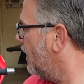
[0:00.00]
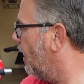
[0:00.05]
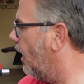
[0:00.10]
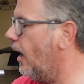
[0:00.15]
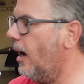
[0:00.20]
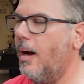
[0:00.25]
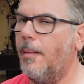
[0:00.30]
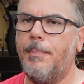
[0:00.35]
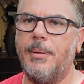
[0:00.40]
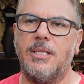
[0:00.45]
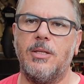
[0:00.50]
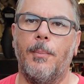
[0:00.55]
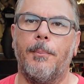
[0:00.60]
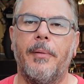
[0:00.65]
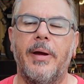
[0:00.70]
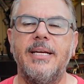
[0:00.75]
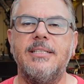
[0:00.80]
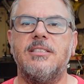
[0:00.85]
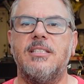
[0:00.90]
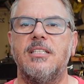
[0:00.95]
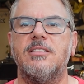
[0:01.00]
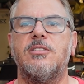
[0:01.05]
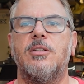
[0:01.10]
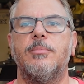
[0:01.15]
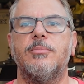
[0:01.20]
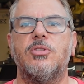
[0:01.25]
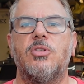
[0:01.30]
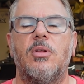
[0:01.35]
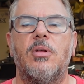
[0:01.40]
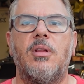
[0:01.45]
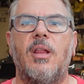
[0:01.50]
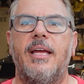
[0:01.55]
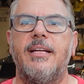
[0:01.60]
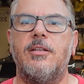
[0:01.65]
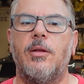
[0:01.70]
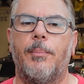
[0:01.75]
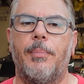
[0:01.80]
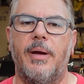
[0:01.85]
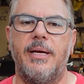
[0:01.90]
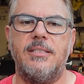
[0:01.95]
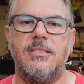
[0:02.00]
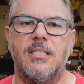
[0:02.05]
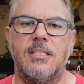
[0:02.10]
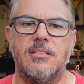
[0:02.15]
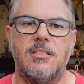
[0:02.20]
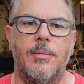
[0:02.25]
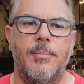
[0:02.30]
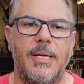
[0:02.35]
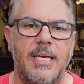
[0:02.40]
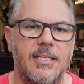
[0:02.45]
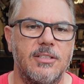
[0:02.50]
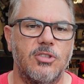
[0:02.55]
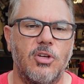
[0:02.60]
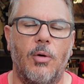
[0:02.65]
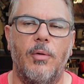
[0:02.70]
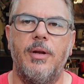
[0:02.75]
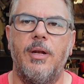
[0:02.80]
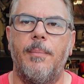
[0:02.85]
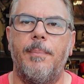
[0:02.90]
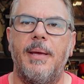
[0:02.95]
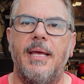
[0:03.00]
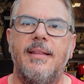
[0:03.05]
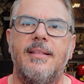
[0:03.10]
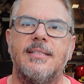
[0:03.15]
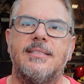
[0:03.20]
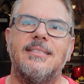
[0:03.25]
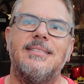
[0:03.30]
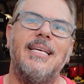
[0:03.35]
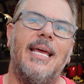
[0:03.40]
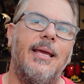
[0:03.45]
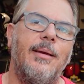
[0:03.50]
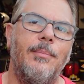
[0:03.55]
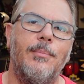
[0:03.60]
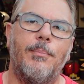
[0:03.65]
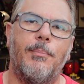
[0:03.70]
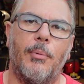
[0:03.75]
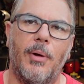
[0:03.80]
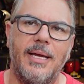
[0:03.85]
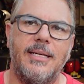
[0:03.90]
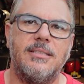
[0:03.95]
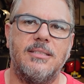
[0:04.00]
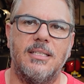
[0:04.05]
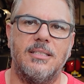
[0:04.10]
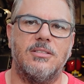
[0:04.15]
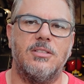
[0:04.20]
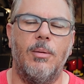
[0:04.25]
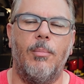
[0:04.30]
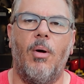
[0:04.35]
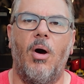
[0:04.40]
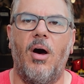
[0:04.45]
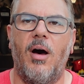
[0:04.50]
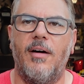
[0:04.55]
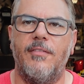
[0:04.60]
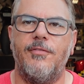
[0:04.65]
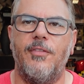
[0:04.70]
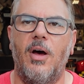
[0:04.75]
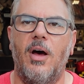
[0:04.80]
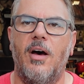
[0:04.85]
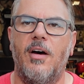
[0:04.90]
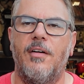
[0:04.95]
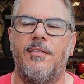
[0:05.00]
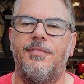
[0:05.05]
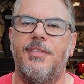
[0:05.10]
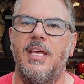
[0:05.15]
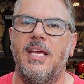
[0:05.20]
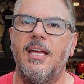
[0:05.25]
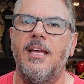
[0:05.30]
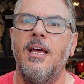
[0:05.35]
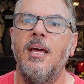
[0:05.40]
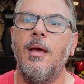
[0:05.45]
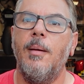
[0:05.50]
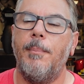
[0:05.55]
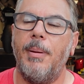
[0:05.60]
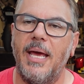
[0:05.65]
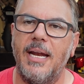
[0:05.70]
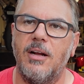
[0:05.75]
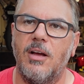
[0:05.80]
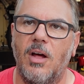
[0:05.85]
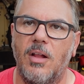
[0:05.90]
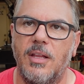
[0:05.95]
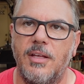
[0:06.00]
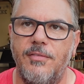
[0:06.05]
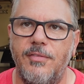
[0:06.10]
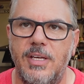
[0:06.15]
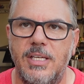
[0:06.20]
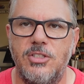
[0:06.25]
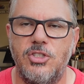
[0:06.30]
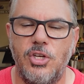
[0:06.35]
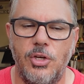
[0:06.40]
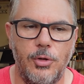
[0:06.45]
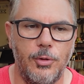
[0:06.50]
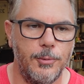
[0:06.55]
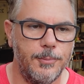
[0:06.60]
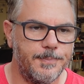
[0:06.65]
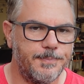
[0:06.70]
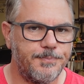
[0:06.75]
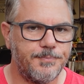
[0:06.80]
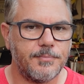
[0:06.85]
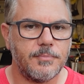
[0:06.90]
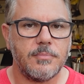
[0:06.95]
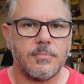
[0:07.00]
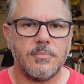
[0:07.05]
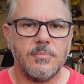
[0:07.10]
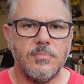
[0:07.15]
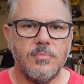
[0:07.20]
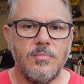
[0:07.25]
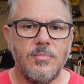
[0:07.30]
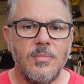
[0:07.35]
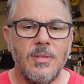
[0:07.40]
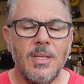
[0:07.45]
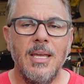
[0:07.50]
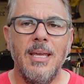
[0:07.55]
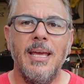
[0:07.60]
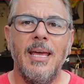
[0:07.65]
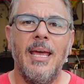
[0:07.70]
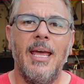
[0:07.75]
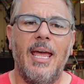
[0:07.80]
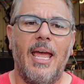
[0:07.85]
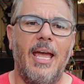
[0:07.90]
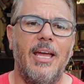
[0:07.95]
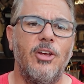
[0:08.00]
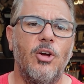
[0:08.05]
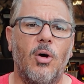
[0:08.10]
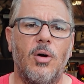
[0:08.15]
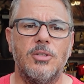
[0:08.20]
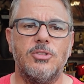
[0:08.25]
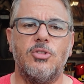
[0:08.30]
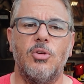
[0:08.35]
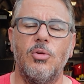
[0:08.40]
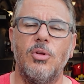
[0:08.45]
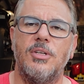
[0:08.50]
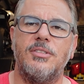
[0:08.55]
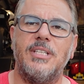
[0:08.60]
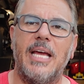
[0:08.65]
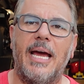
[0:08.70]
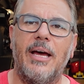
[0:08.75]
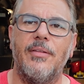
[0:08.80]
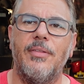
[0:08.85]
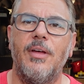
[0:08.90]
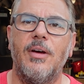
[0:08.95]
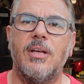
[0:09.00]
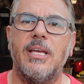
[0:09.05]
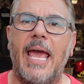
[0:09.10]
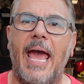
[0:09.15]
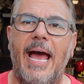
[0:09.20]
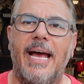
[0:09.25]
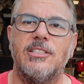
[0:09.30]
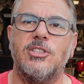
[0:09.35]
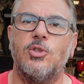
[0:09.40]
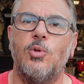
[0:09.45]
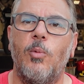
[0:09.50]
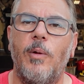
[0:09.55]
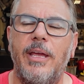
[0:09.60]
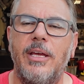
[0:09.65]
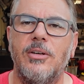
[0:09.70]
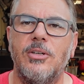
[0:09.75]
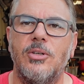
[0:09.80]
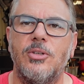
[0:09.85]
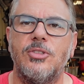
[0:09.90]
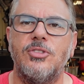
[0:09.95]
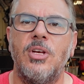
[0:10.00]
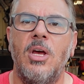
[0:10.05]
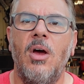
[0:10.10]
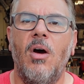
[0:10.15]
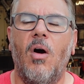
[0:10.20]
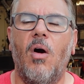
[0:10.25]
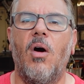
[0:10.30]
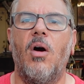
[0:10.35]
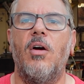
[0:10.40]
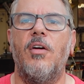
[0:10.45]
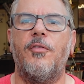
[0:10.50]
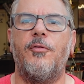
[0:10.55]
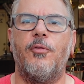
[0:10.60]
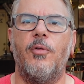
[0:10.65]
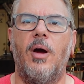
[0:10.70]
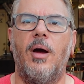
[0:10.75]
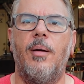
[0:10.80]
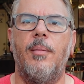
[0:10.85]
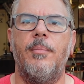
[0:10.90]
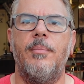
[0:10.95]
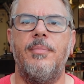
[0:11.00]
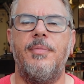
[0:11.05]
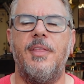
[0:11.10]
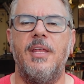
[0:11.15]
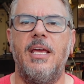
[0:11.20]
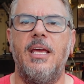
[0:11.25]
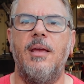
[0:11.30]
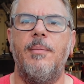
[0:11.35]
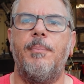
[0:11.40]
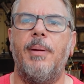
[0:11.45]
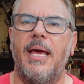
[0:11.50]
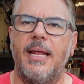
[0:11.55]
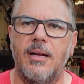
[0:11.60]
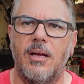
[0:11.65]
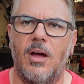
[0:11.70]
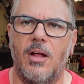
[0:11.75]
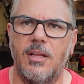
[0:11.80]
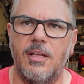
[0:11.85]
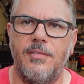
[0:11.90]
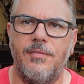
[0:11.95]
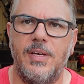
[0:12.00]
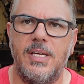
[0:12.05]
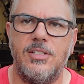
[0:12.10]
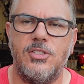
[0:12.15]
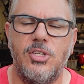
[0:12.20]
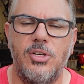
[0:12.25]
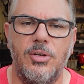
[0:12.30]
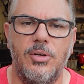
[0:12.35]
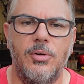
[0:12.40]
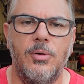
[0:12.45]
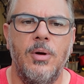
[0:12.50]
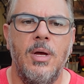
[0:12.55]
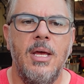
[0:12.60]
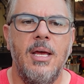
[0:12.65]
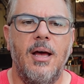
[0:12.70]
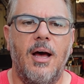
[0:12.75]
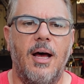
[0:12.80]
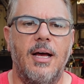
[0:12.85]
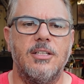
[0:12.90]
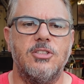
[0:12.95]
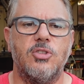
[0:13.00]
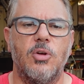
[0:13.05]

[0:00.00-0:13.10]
But the brake systems look like the brake system is going to be the same brake system off of the Panigale V2. And you also look down, the cast wheels are from the Panigale V2.